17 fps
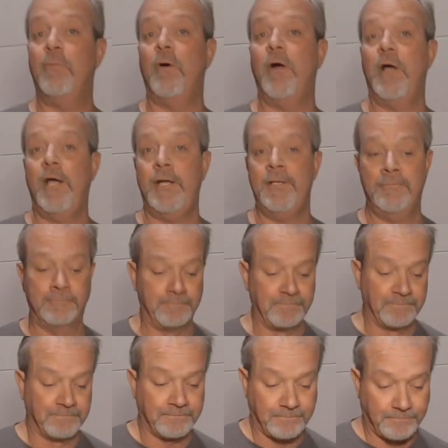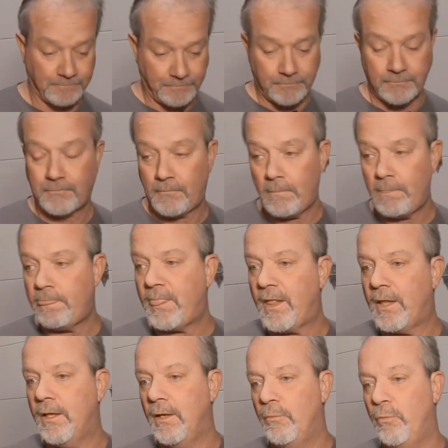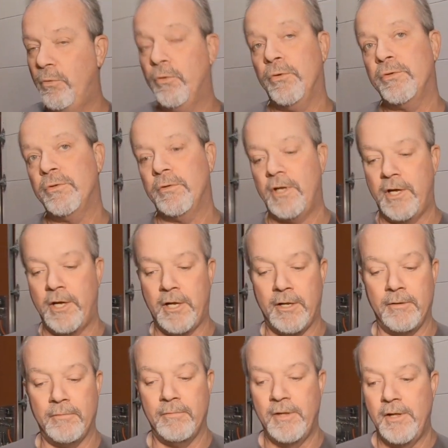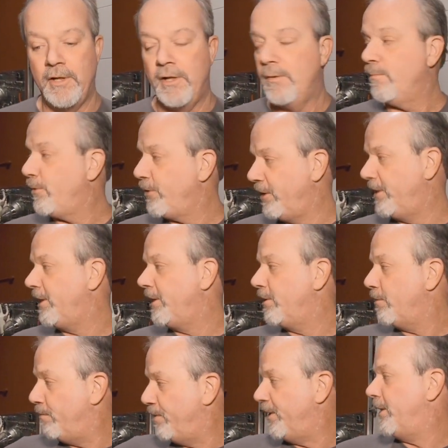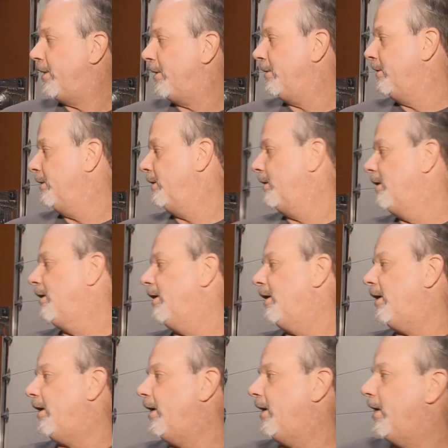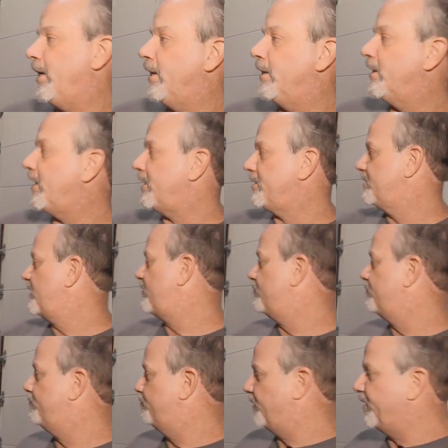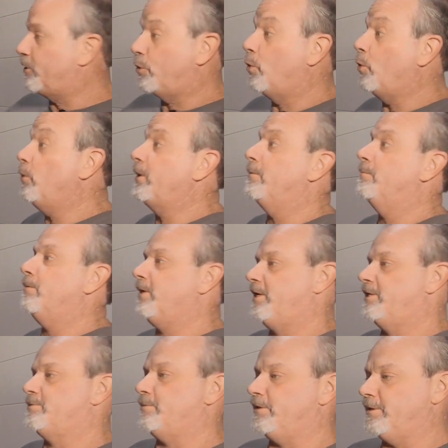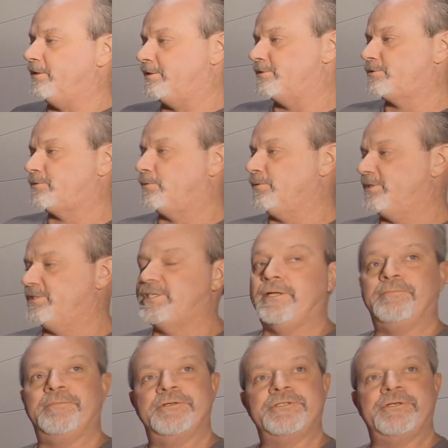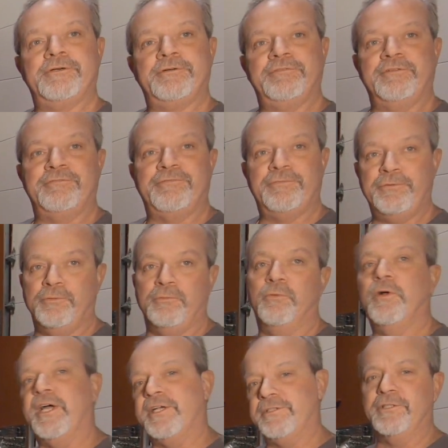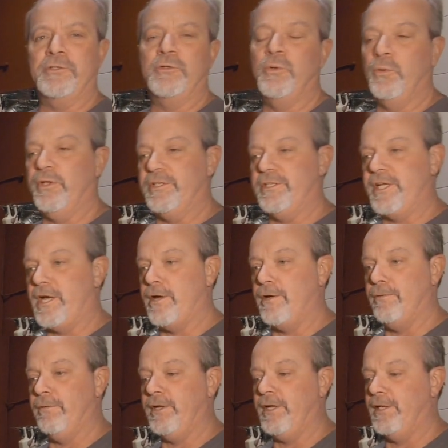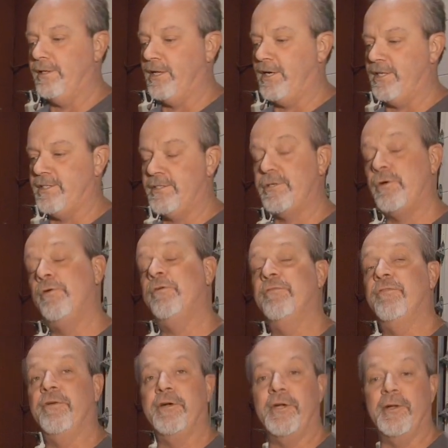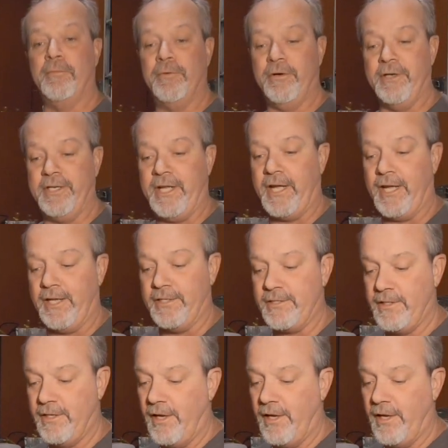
wine, we'll put it in a bin, and I actually have big cooling plates. We can control the temperature of the fruit. We'll actually cool it down and let it soak for a number of days.